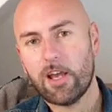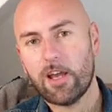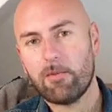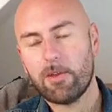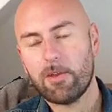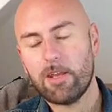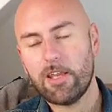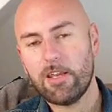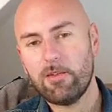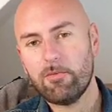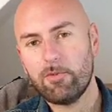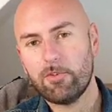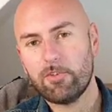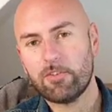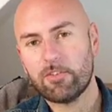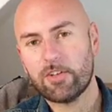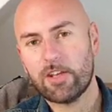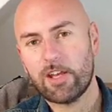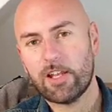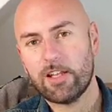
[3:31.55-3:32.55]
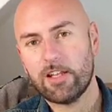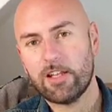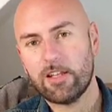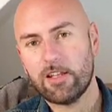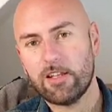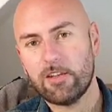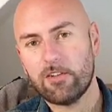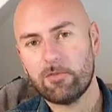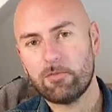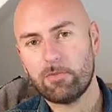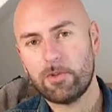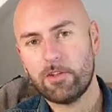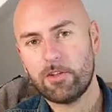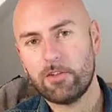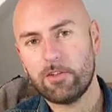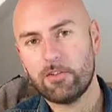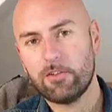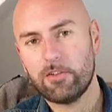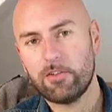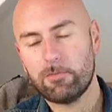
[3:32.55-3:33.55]
He was selling this
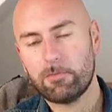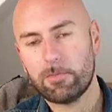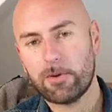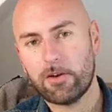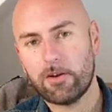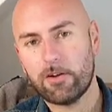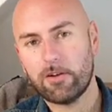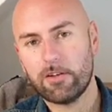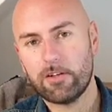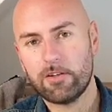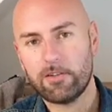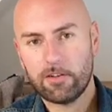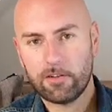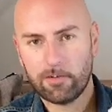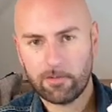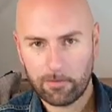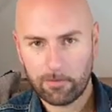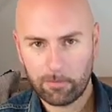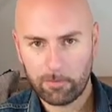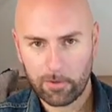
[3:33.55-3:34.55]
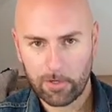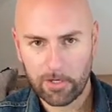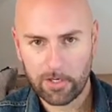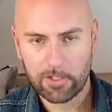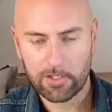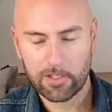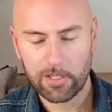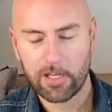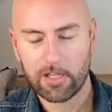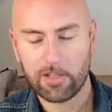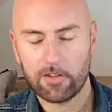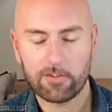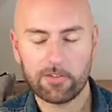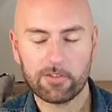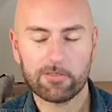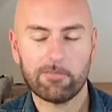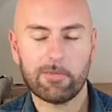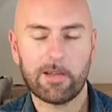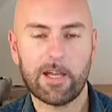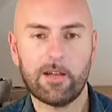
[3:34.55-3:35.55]
because his partner didn't appreciate the
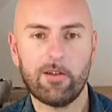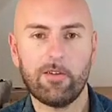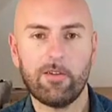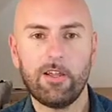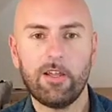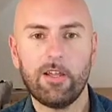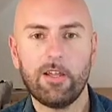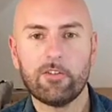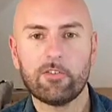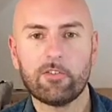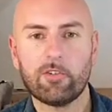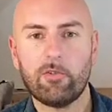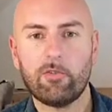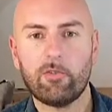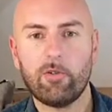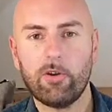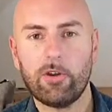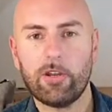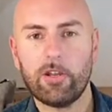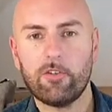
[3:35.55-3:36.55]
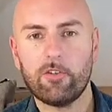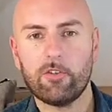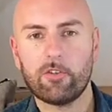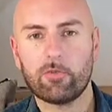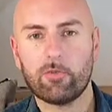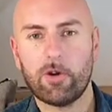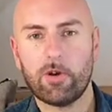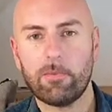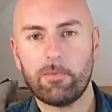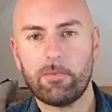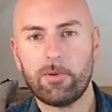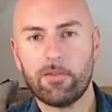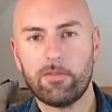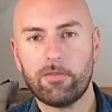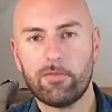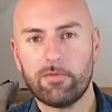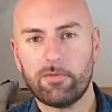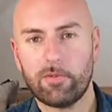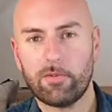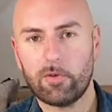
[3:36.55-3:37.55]
smell, so he was looking to swap it
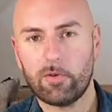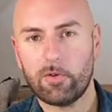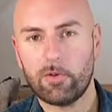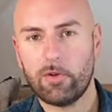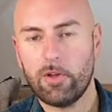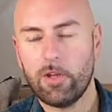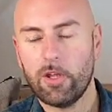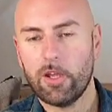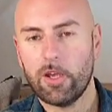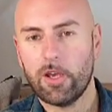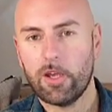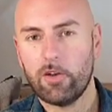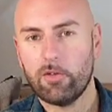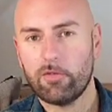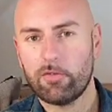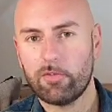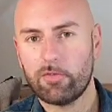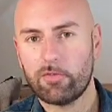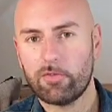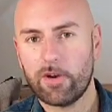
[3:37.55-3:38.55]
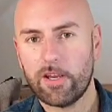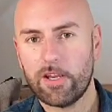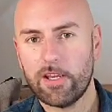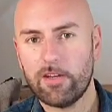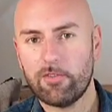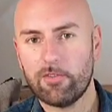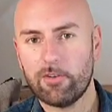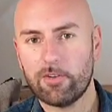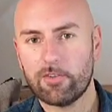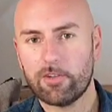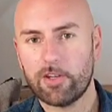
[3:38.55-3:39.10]
for another fragrance.